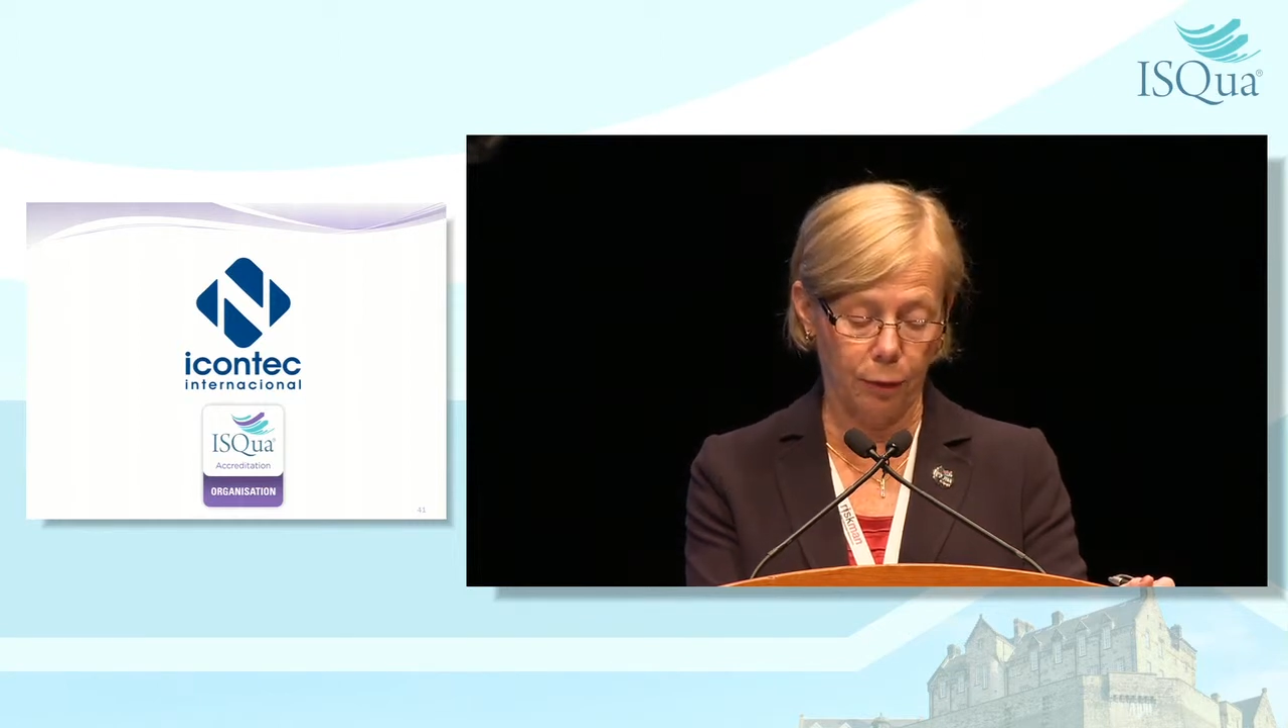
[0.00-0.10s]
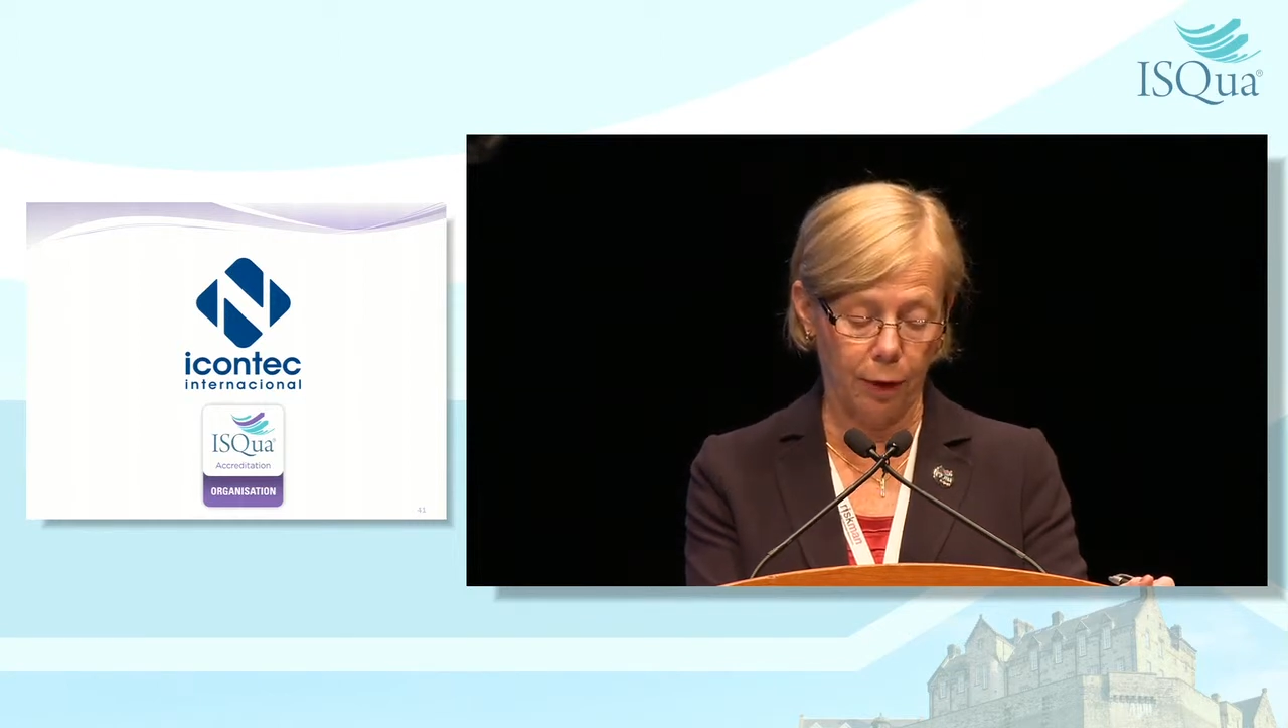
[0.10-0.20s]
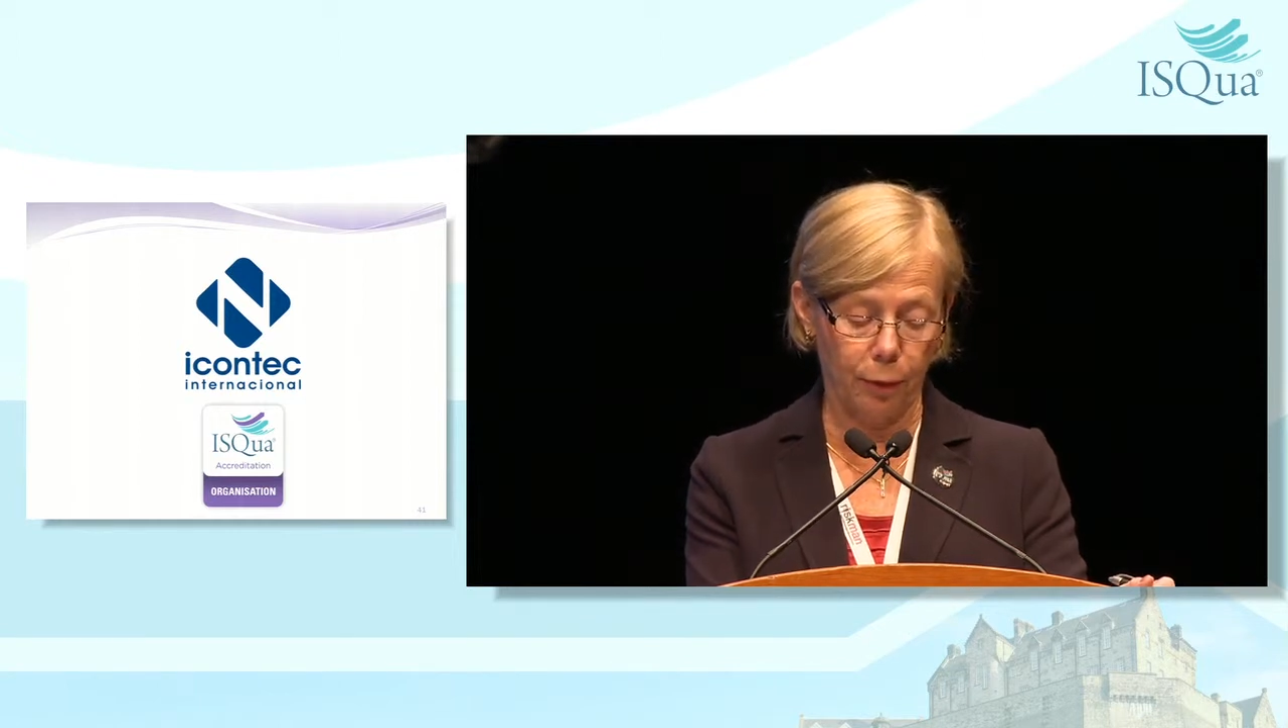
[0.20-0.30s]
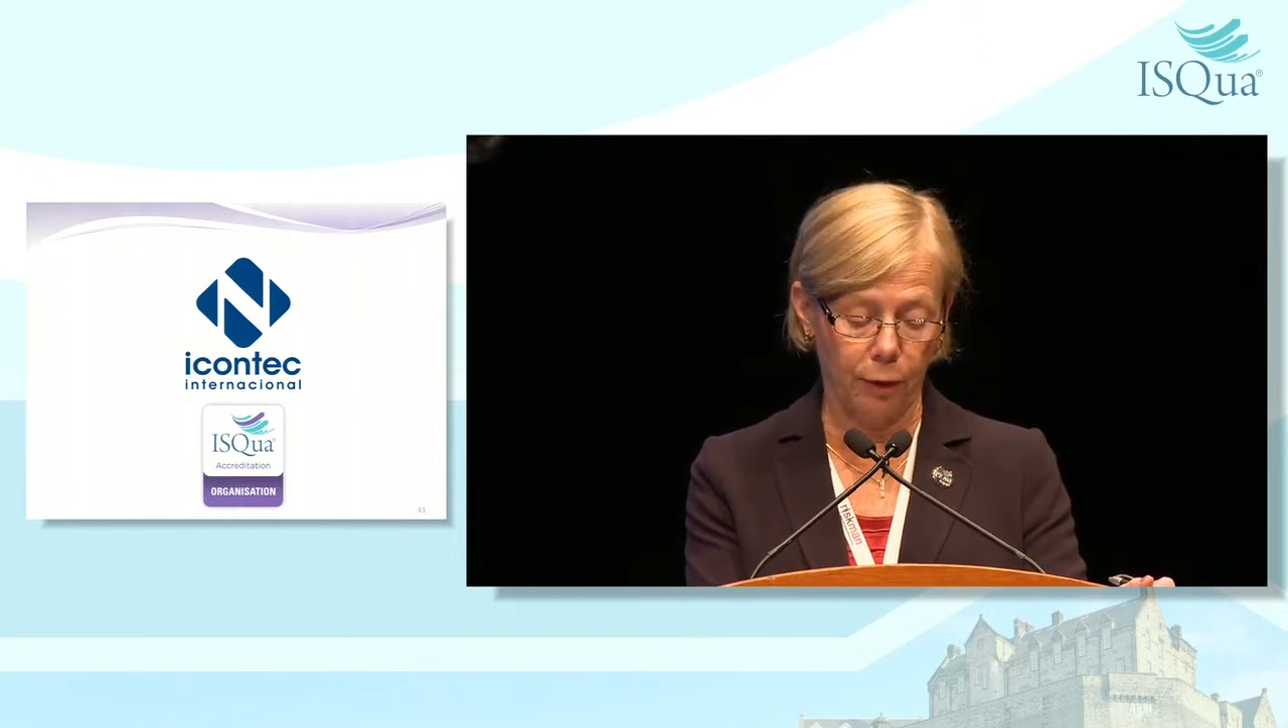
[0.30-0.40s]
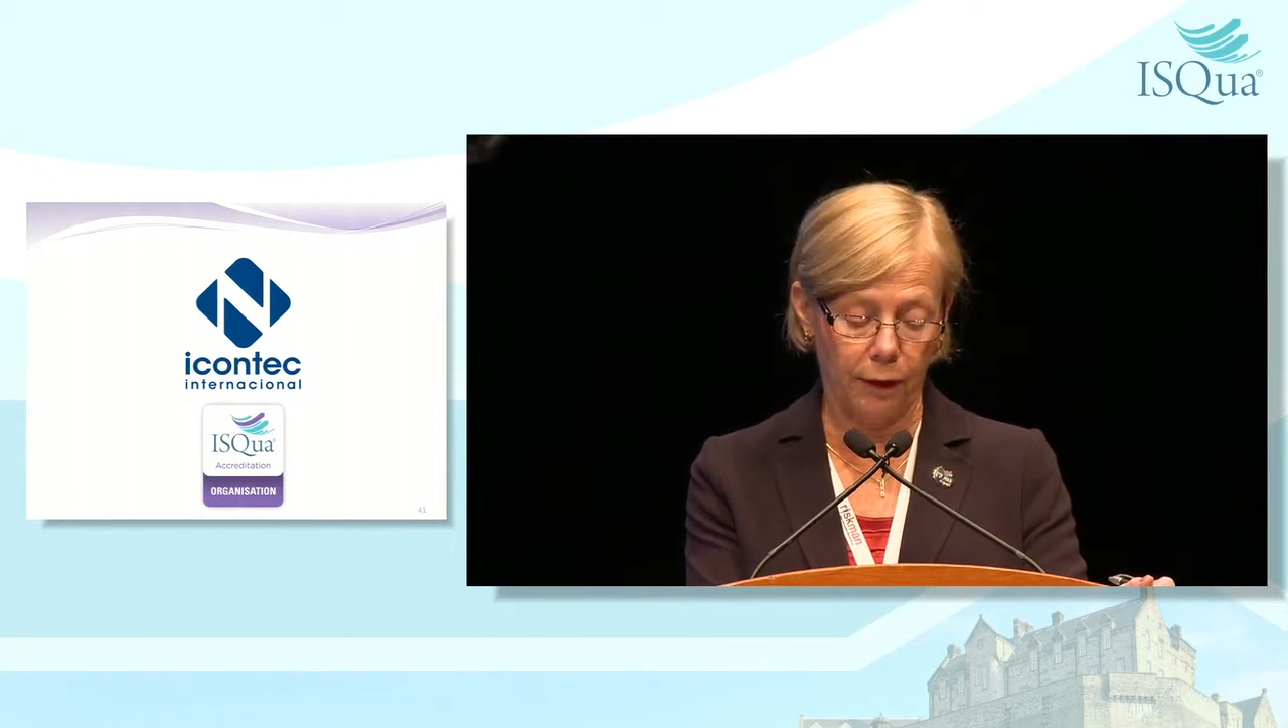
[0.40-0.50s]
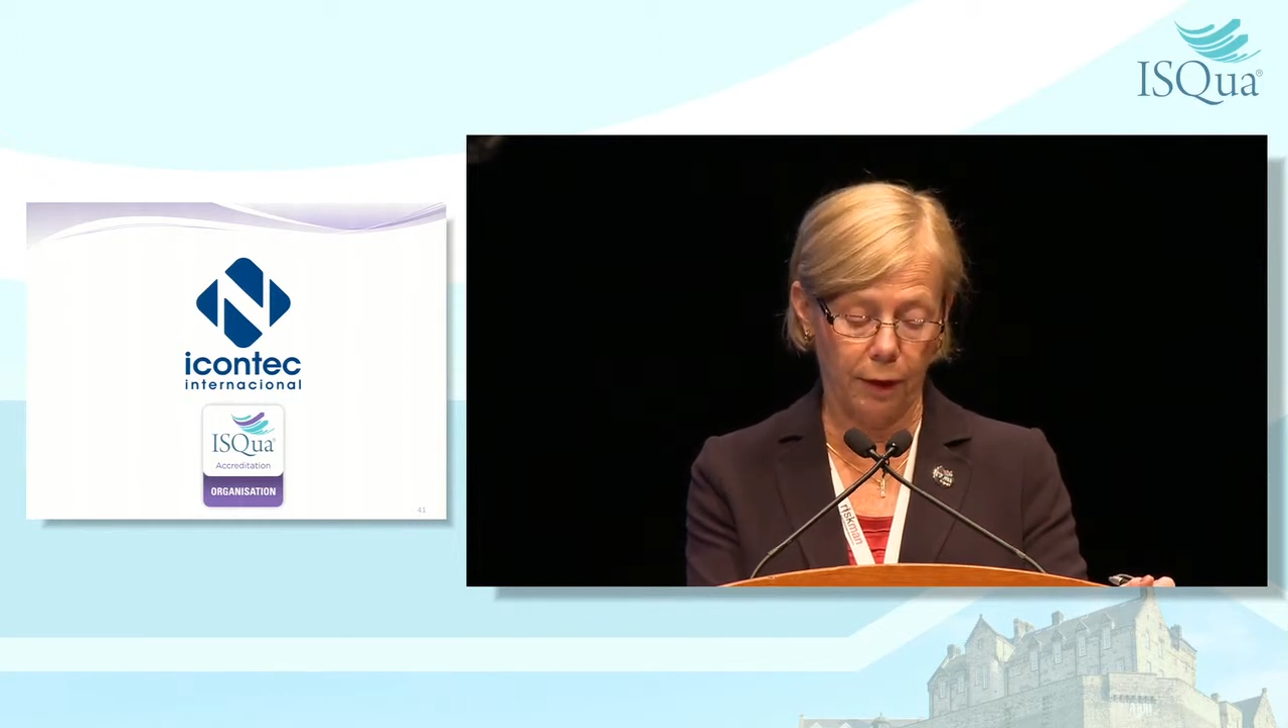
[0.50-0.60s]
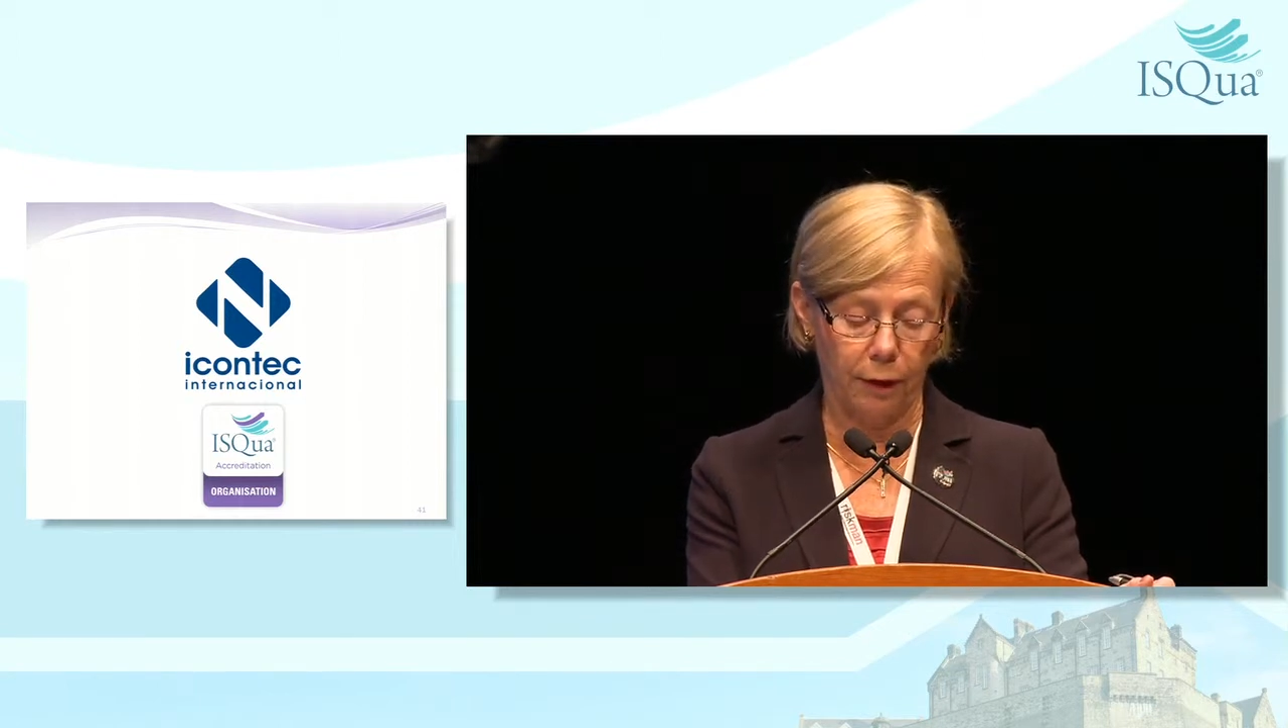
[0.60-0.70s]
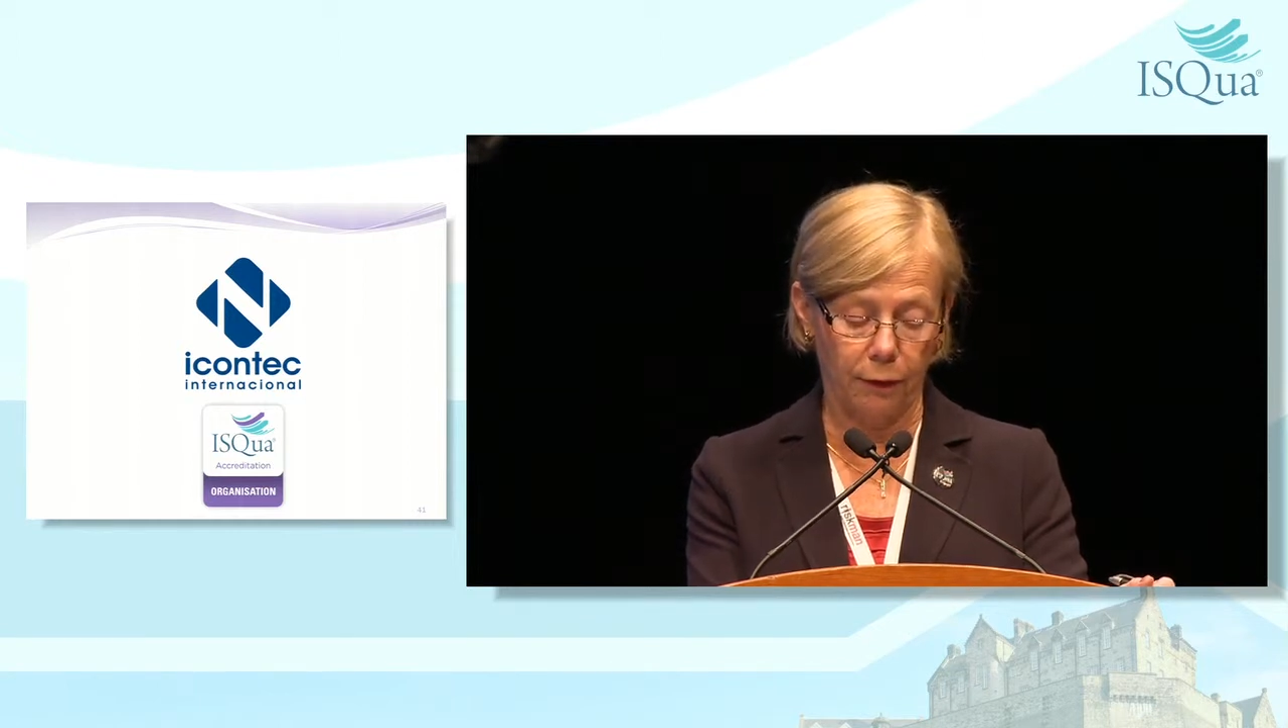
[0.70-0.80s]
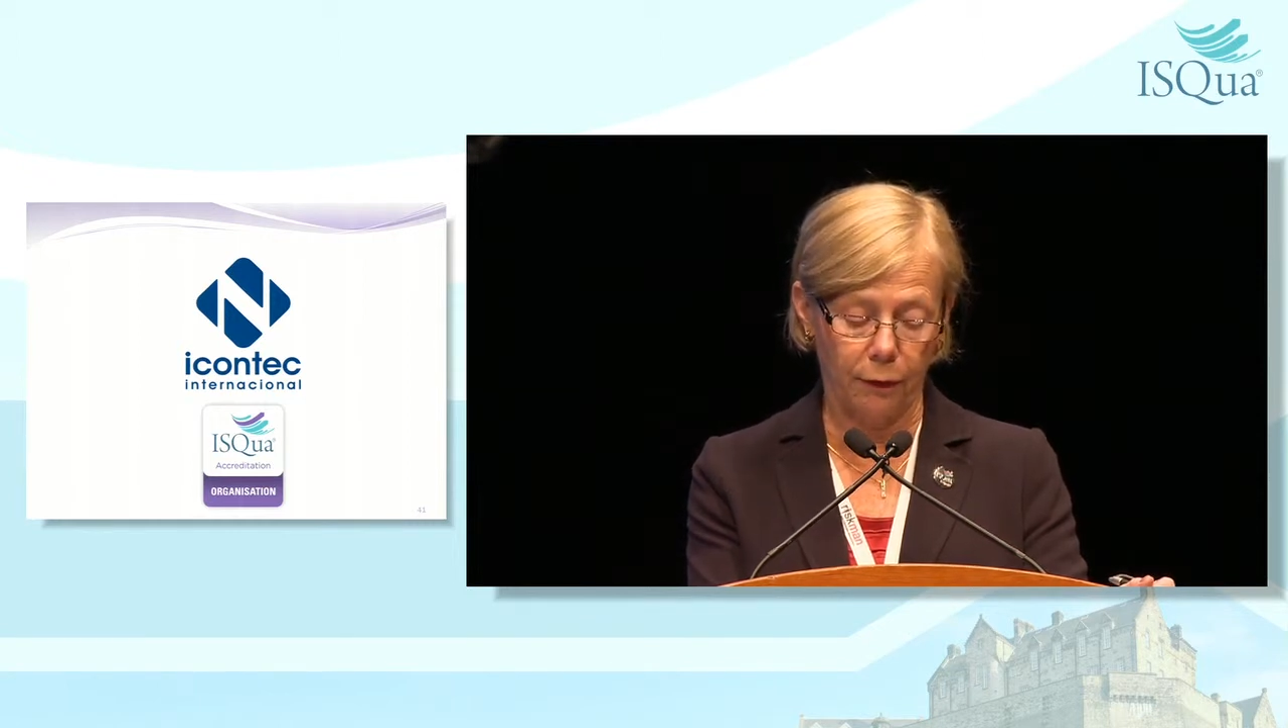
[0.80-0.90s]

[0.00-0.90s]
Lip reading: representative